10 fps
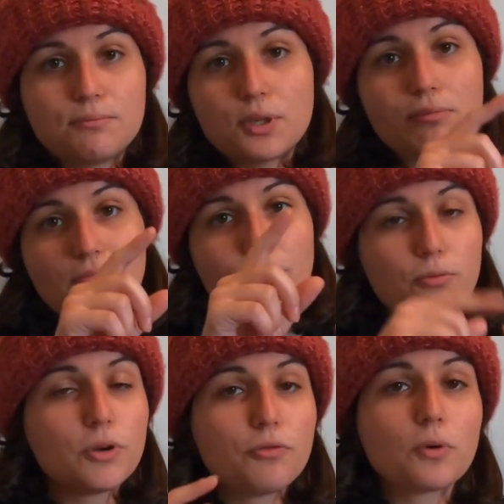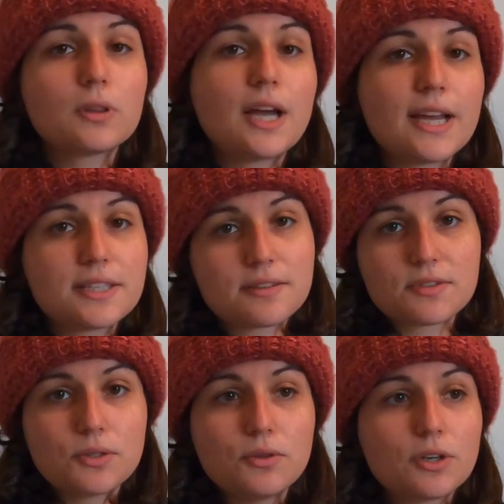put 3 or 4 lines of
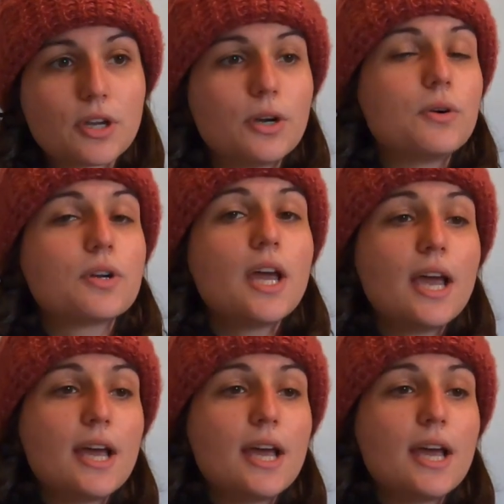pseudocode